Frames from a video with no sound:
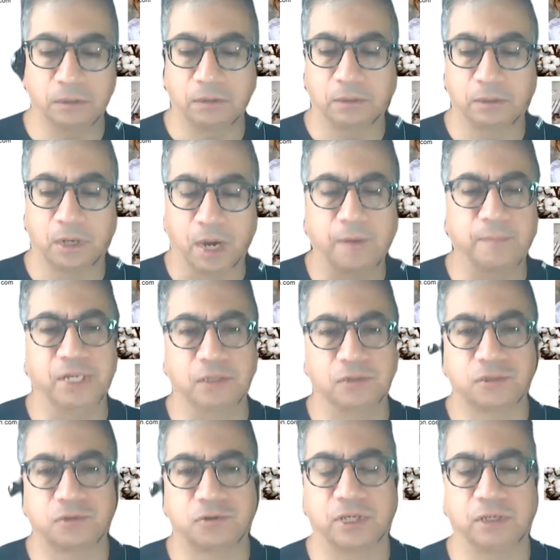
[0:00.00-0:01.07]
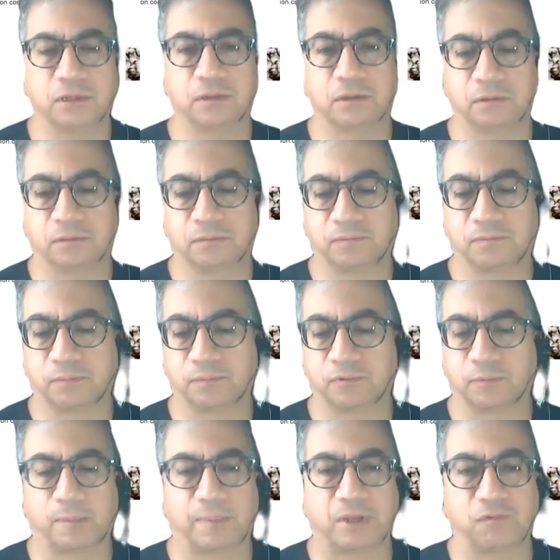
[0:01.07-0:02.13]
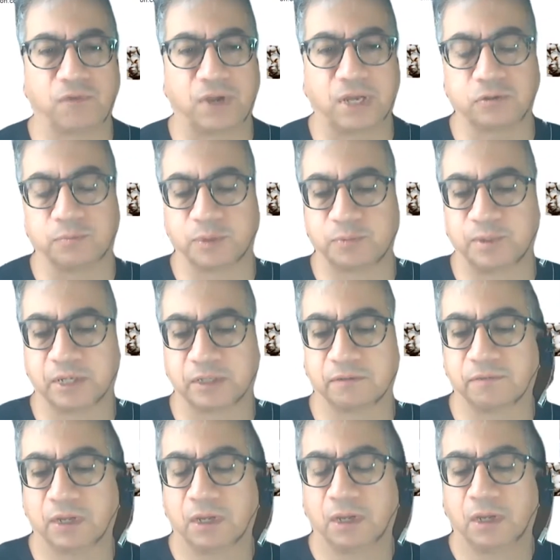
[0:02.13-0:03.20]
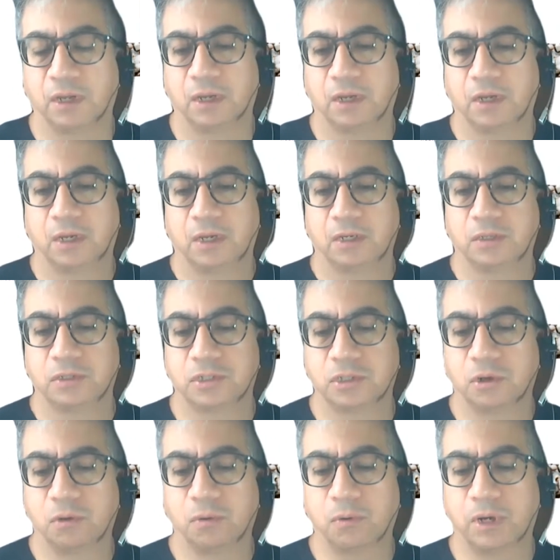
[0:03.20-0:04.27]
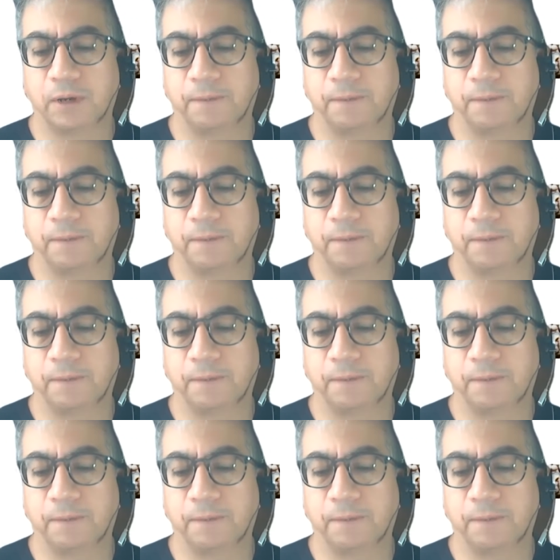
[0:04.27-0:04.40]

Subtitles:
garment industry from a manufacturing perspective. So